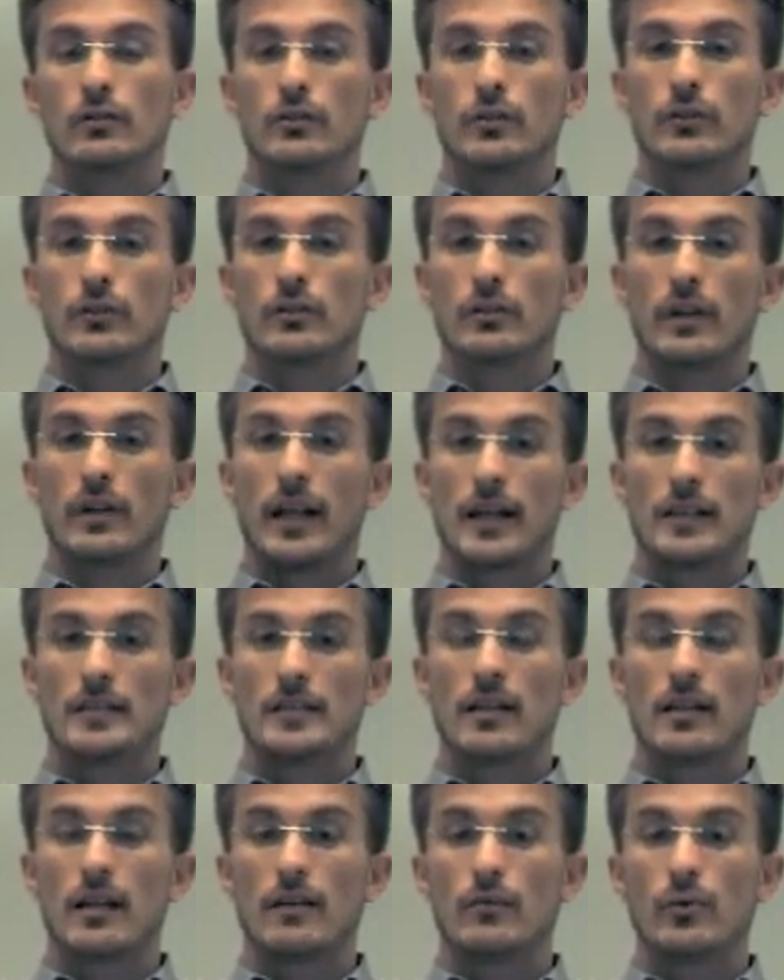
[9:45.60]
to the next
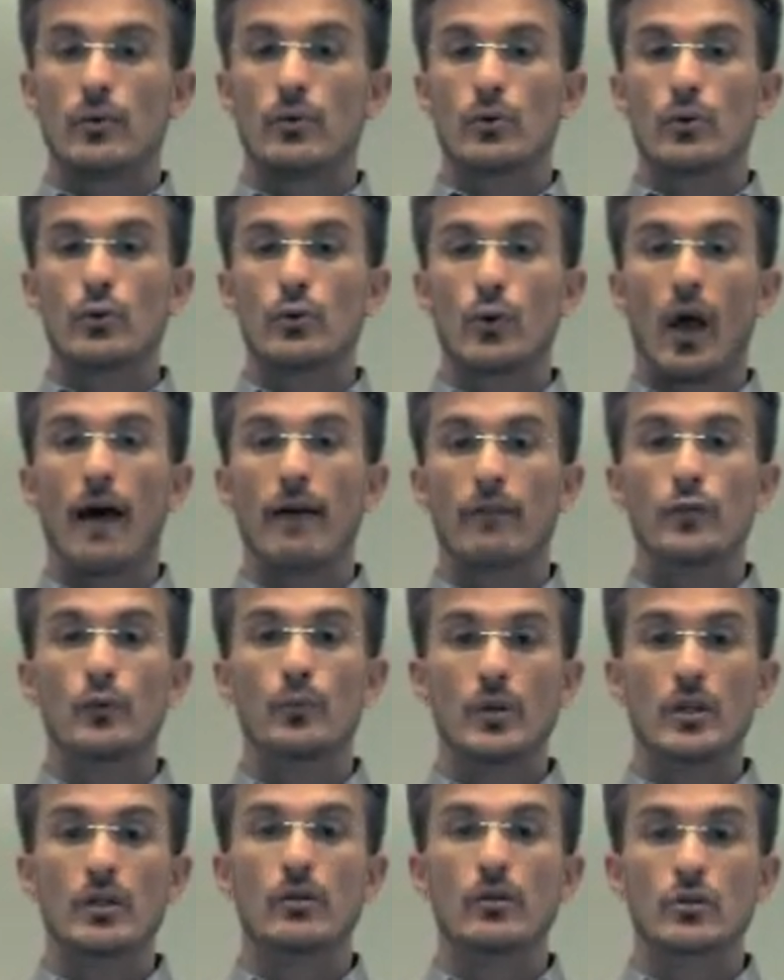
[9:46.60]
level, you have to
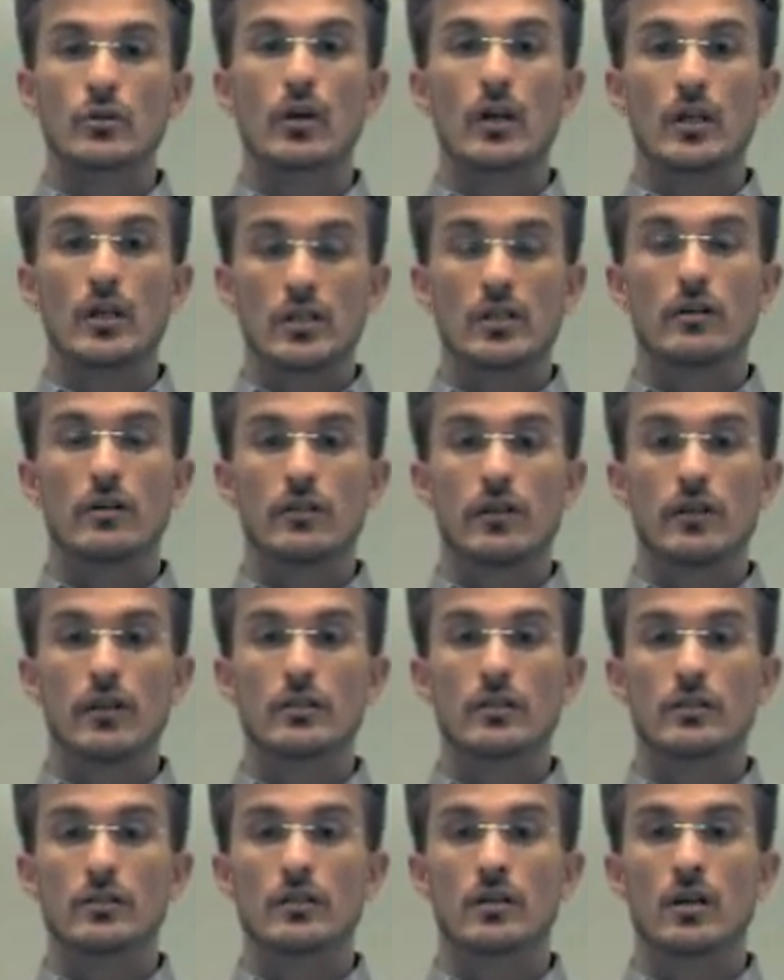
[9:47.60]
meet those criterias.